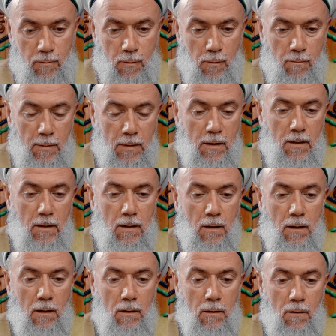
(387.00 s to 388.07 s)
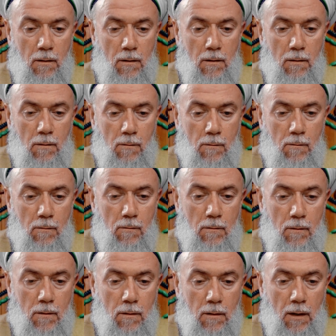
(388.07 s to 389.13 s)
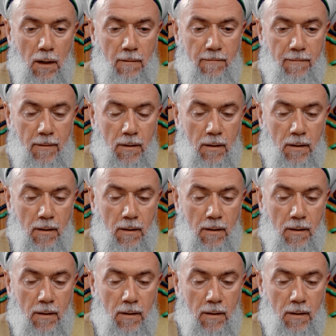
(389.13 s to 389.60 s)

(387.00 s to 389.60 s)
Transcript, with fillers: to be who have